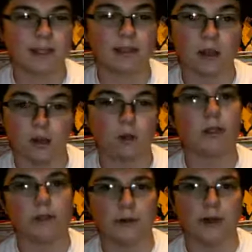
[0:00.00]
it's not the
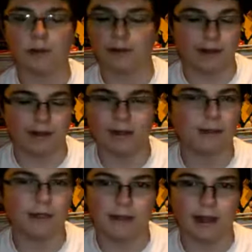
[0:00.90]
holy grail or
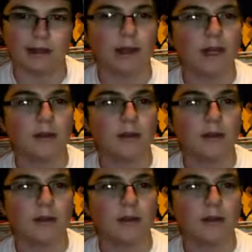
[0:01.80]
anything like that,